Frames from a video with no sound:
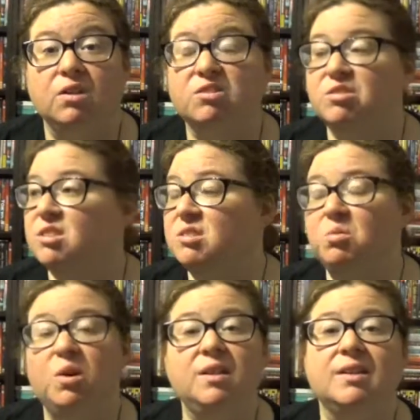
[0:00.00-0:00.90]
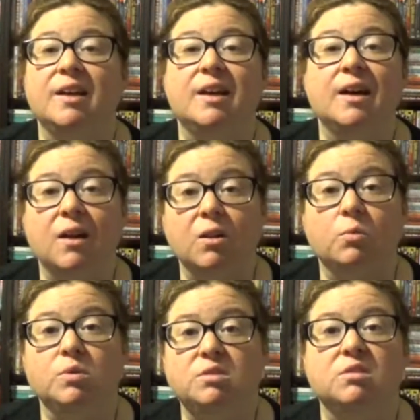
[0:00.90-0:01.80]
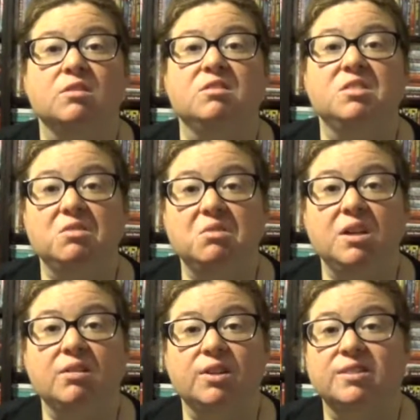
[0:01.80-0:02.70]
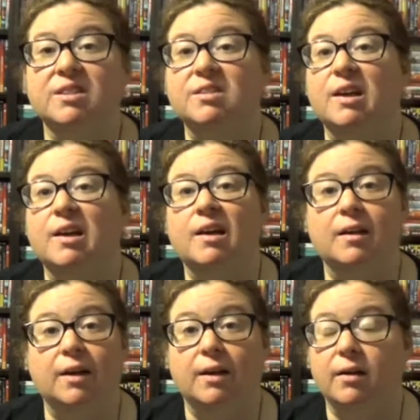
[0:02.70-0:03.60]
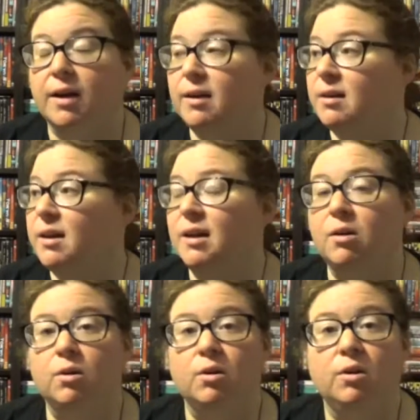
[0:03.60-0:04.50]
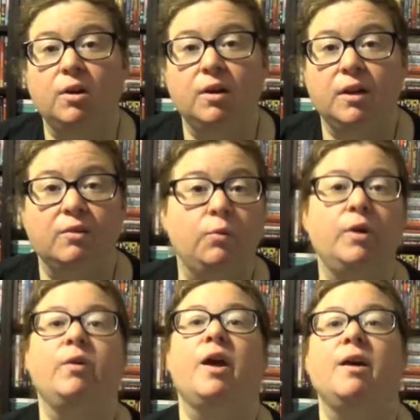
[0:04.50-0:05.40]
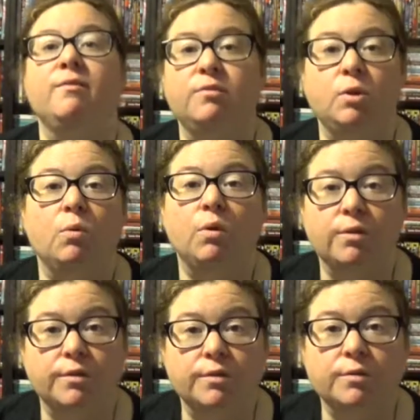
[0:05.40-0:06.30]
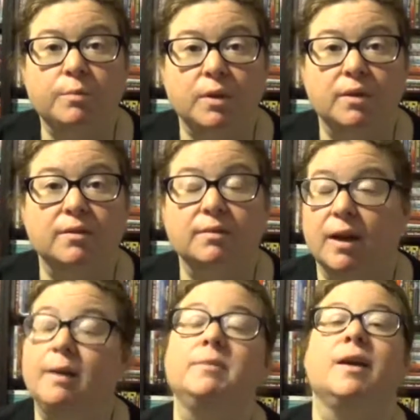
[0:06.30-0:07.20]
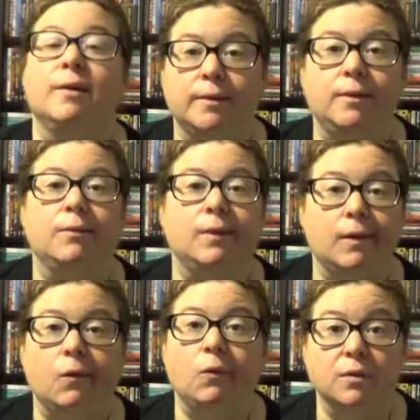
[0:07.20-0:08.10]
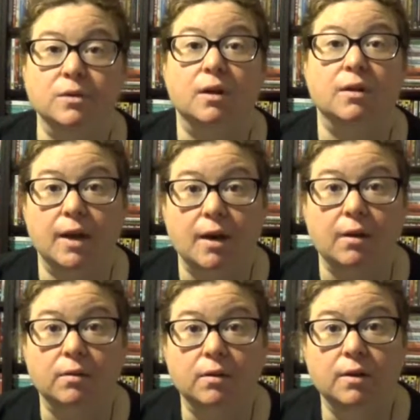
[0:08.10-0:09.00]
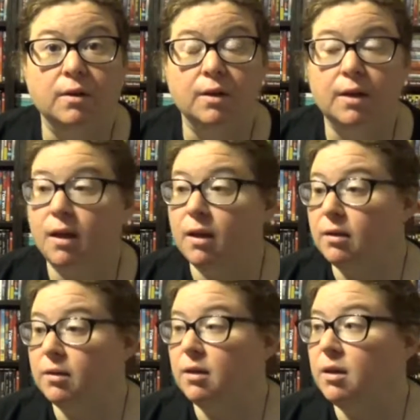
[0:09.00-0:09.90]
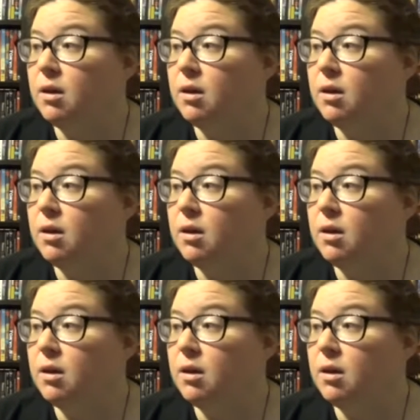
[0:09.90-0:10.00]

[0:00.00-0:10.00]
who says, what the hell are we still doing here? Let's get the hell out. I don't care if we don't have new orders, but I'm telling you what our orders are now. And